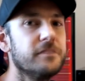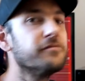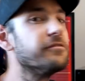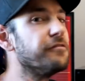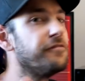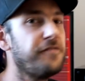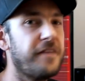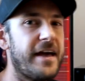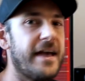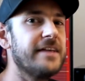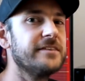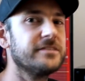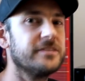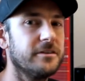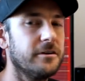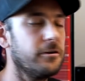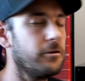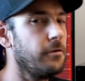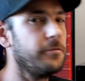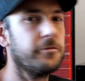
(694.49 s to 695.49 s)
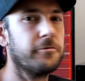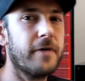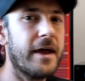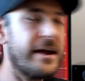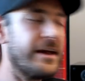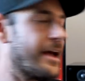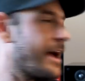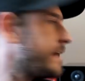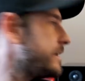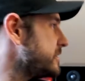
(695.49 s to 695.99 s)
of the fans that are on the
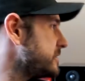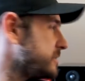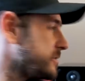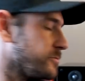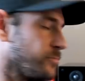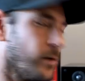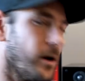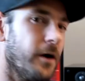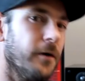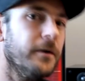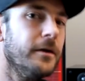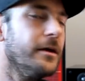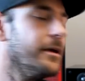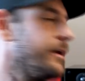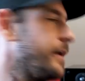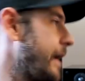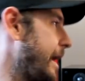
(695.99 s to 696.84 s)
radiators as well.